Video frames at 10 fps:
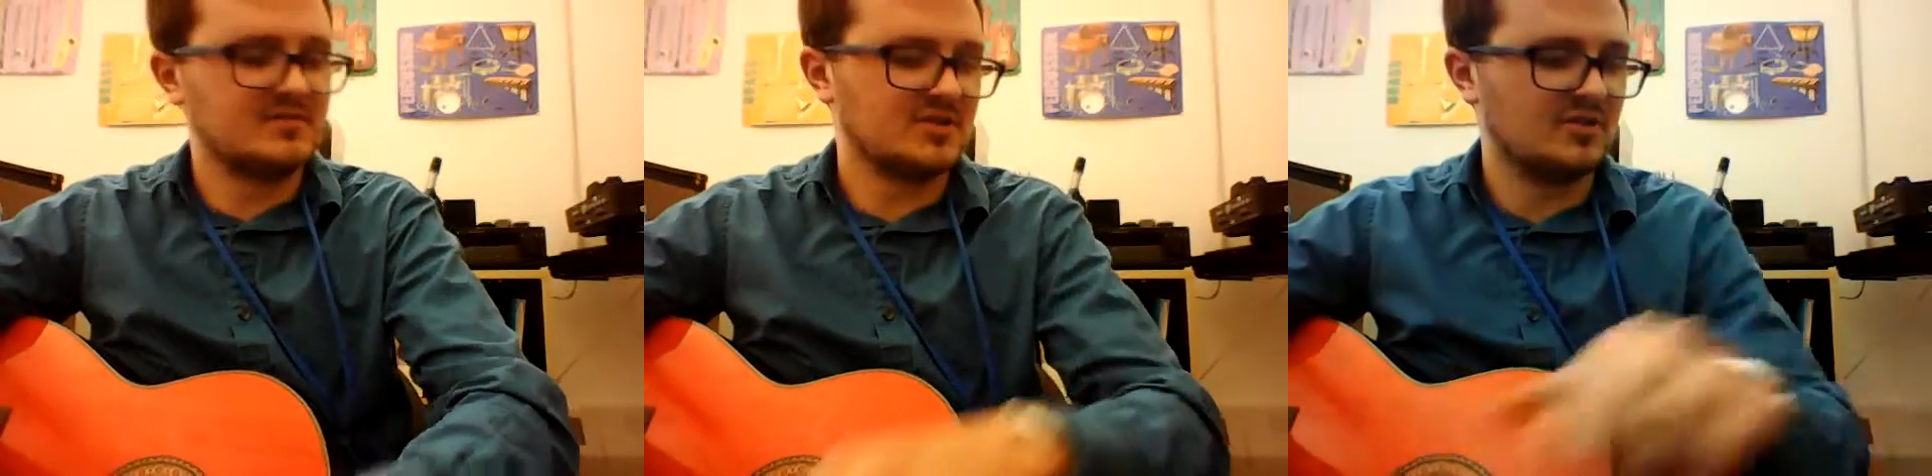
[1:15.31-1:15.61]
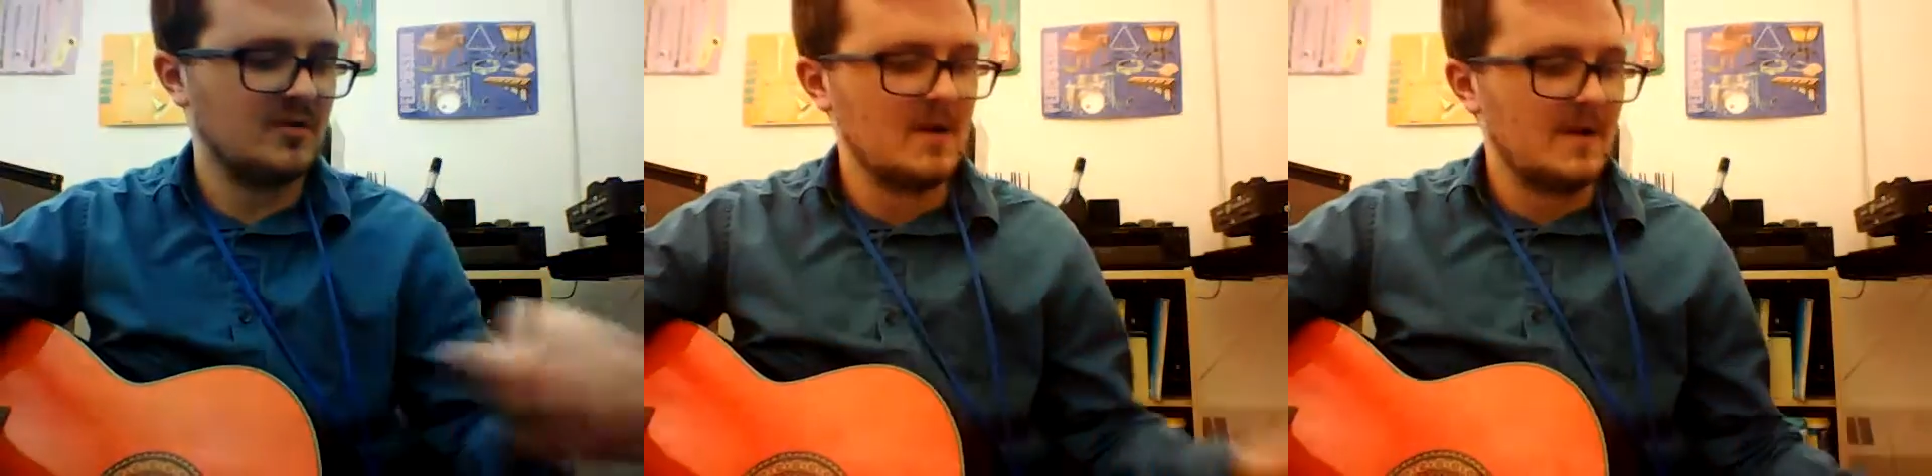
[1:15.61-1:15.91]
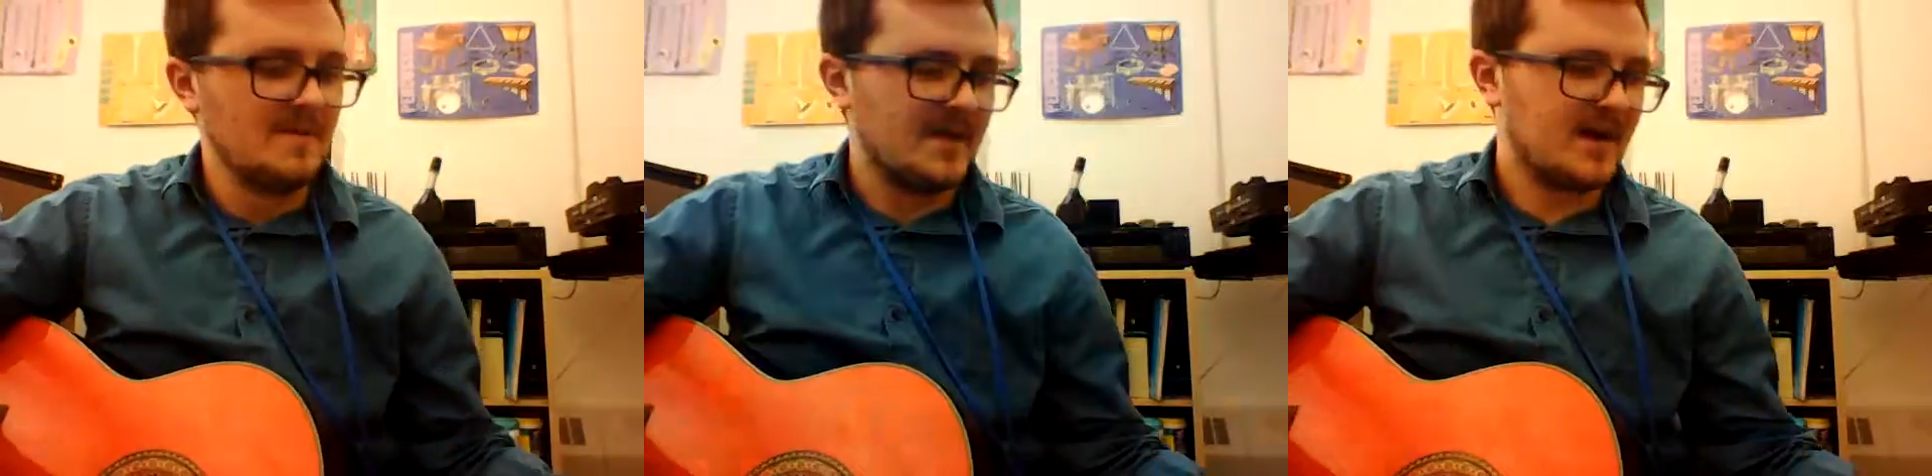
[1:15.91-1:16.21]
So
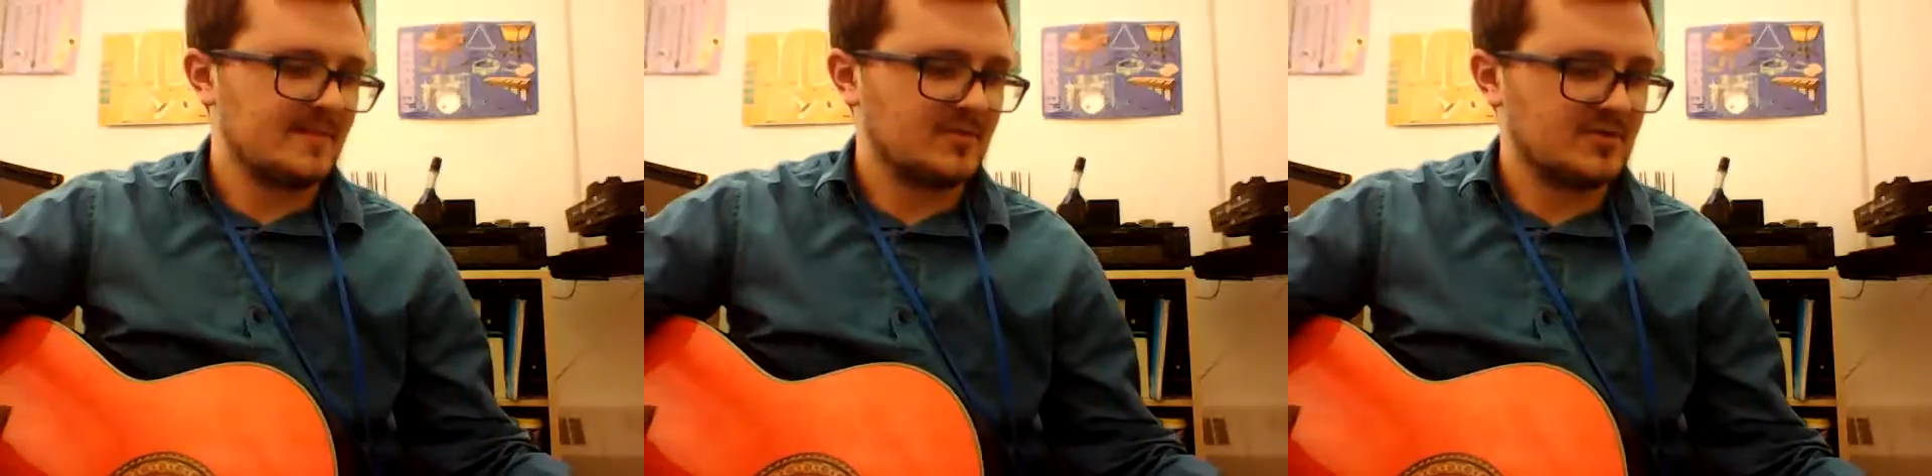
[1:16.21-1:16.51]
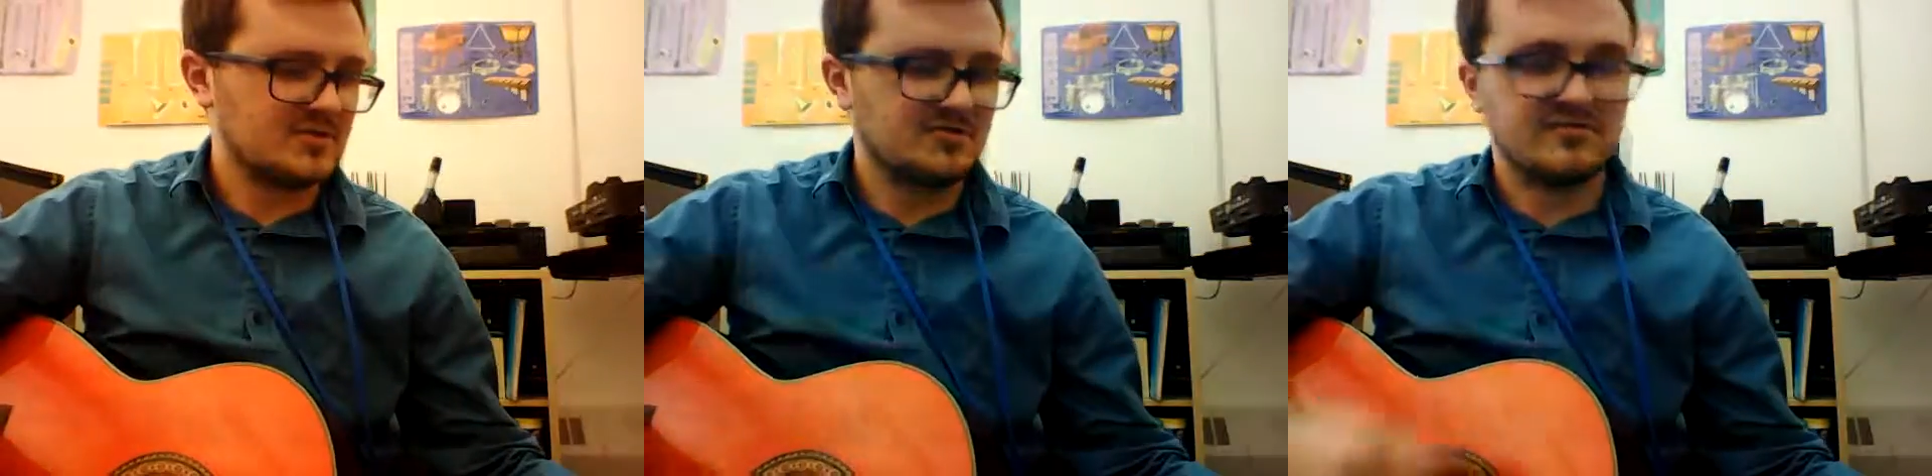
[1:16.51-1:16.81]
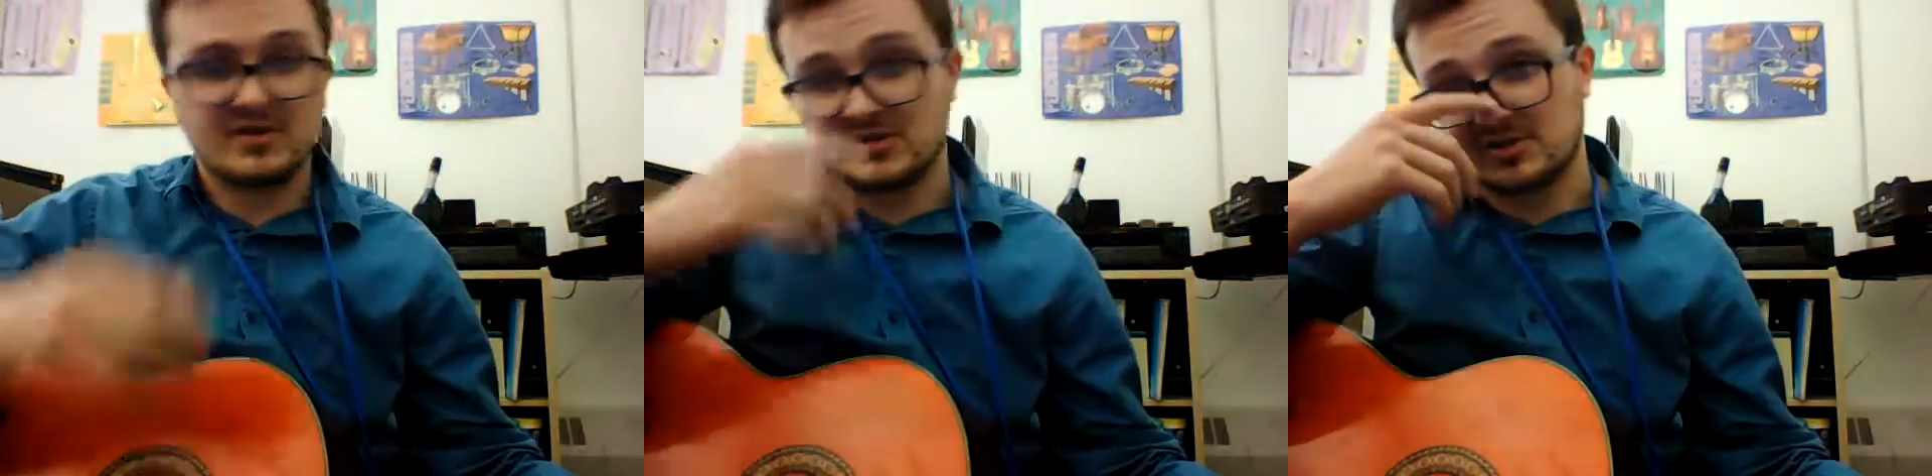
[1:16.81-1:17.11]
I'm going to very